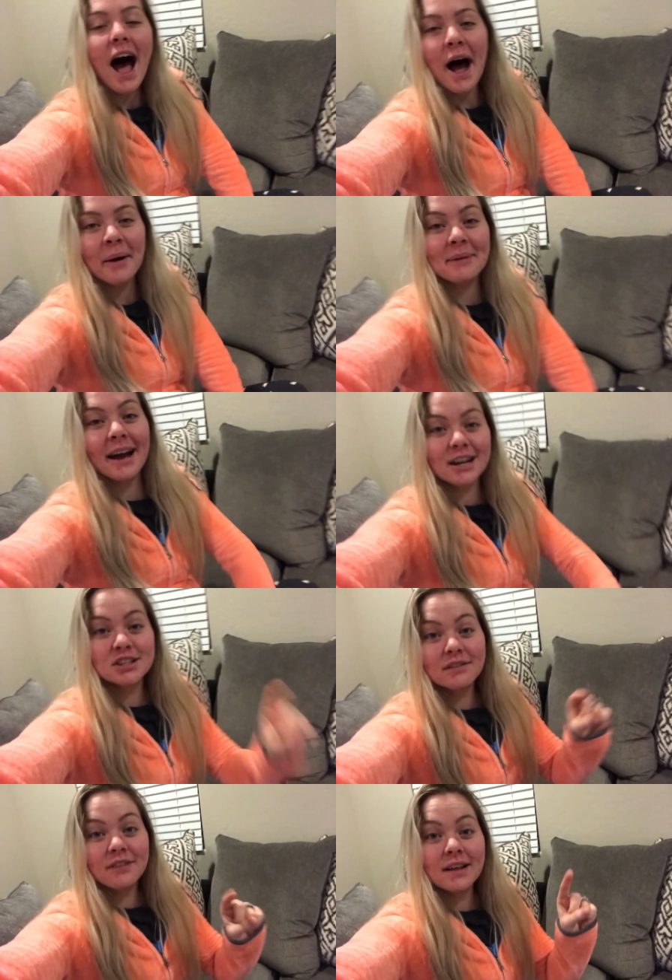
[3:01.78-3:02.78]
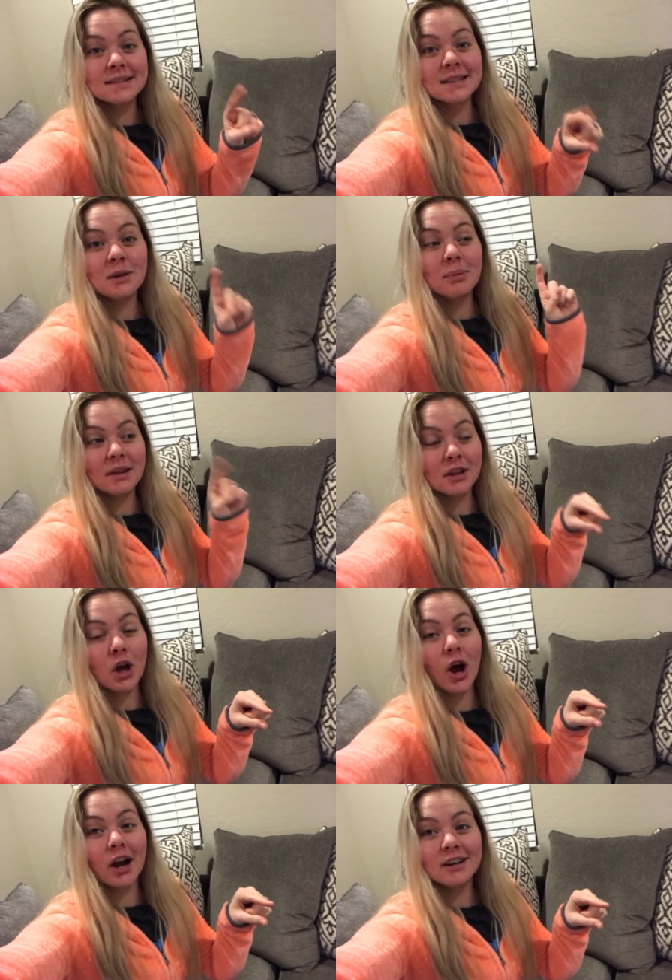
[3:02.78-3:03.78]
Um, I actually fell asleep in the
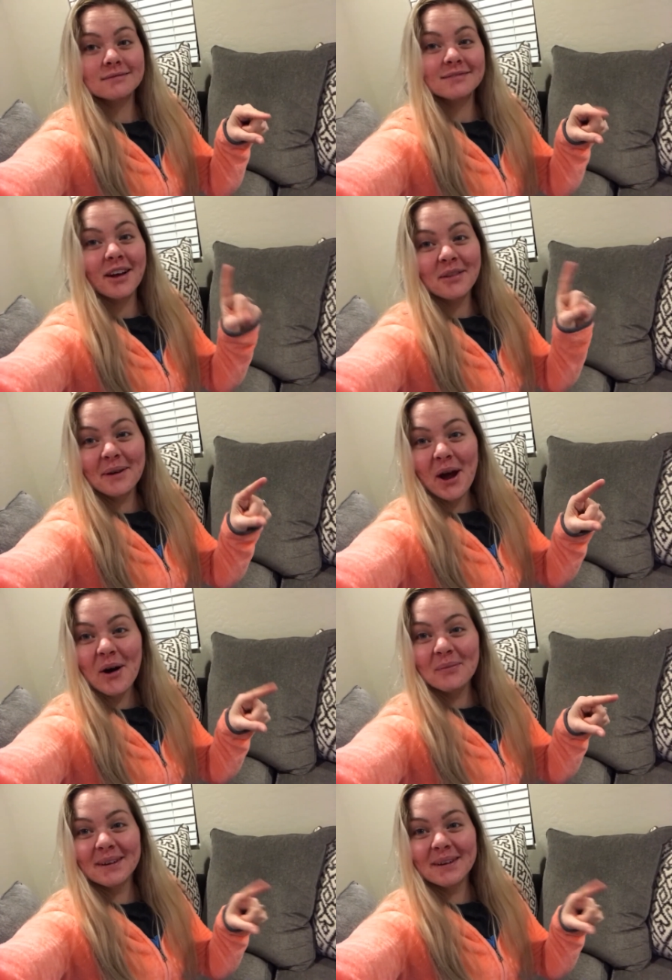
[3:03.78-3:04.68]
car on the way home